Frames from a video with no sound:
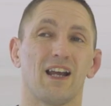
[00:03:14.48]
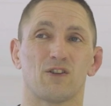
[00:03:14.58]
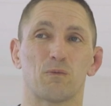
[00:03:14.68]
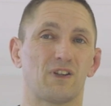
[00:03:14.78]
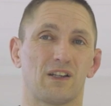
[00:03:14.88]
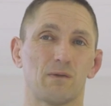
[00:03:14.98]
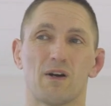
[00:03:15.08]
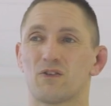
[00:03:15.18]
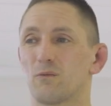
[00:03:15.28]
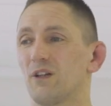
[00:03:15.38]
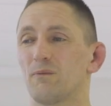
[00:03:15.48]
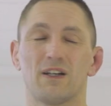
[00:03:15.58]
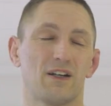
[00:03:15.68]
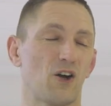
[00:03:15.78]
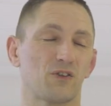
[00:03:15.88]
It's not particularly about somebody
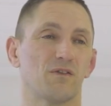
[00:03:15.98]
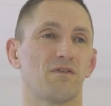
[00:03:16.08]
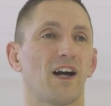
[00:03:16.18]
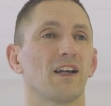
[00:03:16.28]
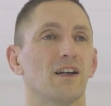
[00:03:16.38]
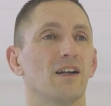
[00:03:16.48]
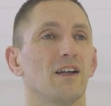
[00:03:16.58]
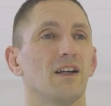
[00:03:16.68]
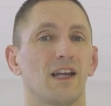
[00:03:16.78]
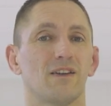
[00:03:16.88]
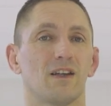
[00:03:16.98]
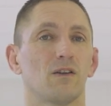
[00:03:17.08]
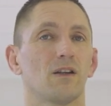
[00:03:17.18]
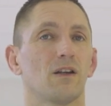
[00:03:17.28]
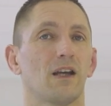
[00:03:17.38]
being an awesome fighter. Is it
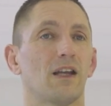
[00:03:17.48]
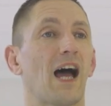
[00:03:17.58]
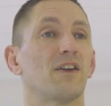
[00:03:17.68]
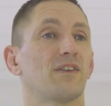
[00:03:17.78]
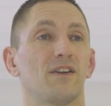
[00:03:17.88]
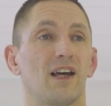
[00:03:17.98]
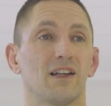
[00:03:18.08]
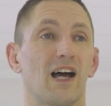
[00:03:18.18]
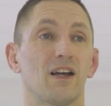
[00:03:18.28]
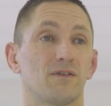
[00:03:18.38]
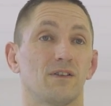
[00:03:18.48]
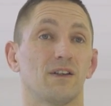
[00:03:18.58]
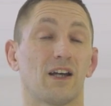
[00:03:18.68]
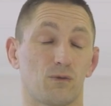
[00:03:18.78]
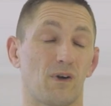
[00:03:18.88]
enhancing their life?
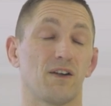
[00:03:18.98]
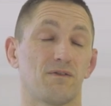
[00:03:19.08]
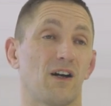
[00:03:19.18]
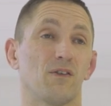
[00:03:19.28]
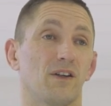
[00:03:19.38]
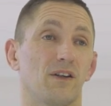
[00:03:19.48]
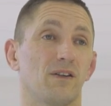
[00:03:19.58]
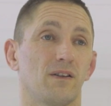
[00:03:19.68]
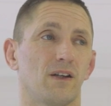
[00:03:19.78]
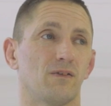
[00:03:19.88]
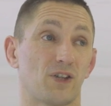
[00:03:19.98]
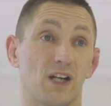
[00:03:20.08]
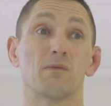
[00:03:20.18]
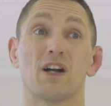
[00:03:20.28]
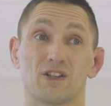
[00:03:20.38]
And that's what I found that um,
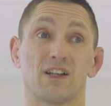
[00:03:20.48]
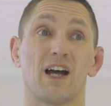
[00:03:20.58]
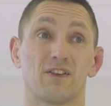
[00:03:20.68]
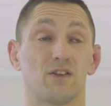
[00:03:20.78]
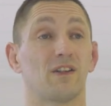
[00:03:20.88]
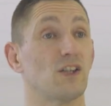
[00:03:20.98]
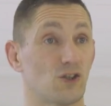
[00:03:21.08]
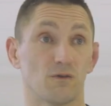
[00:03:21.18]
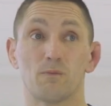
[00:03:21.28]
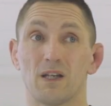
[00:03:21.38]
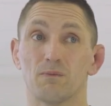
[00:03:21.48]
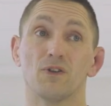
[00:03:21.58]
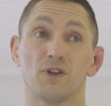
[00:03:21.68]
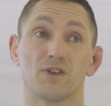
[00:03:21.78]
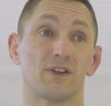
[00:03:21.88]
training martial arts and teaching other people
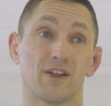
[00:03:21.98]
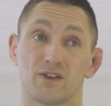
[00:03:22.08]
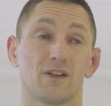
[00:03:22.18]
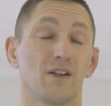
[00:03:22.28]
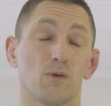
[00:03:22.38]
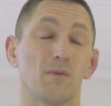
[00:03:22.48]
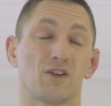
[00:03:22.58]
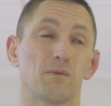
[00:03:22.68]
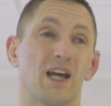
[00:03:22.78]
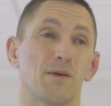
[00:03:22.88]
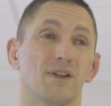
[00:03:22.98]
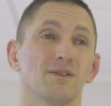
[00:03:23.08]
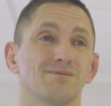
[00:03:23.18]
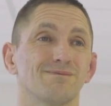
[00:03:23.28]
does. And that's what makes me happy.